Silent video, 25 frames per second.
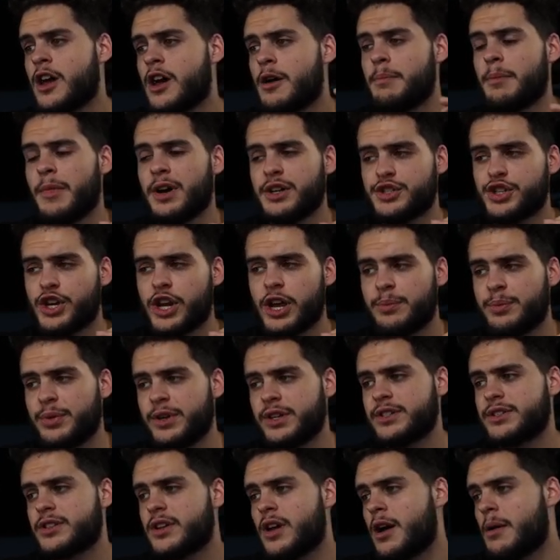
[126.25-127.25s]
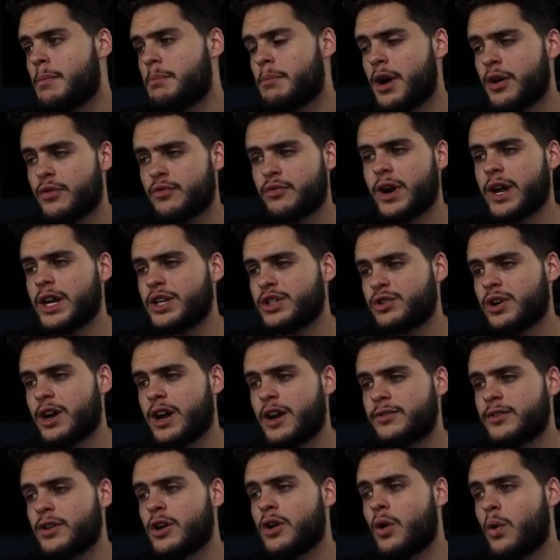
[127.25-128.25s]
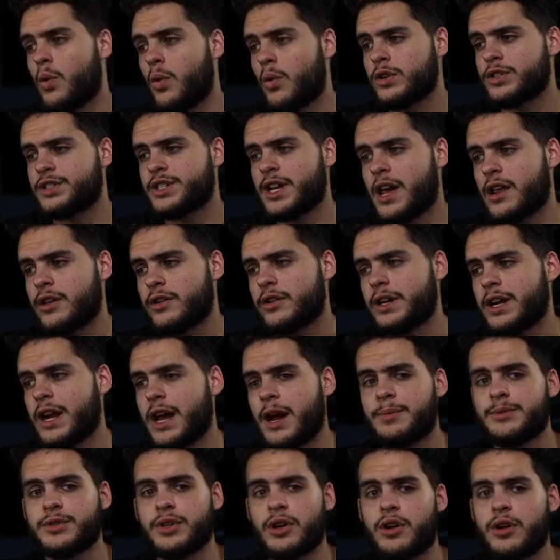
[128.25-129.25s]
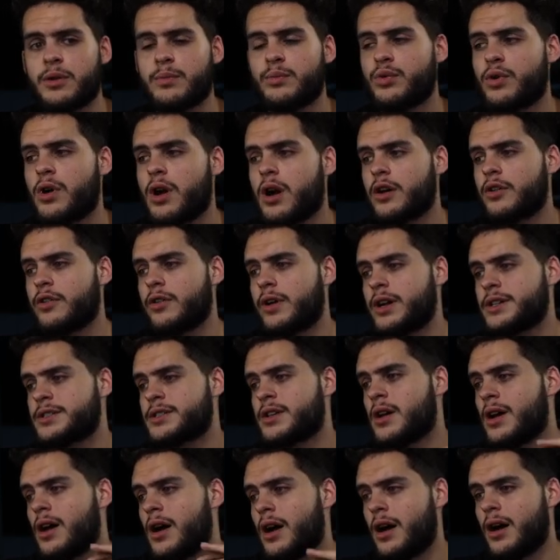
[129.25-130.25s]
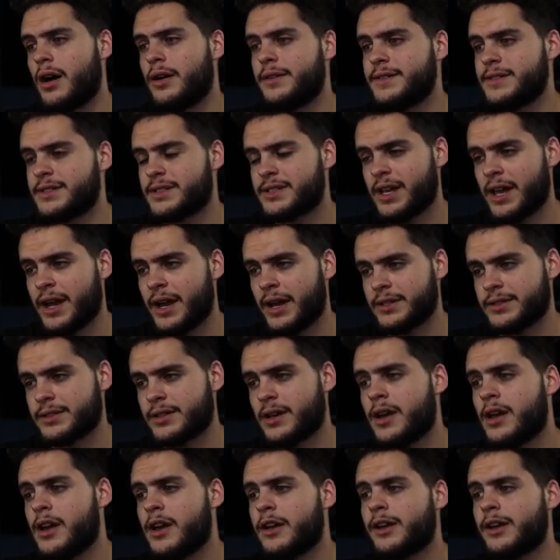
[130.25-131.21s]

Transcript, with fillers: MUT champions, MUT rank draft, or salary cap to earn progress on these tasks.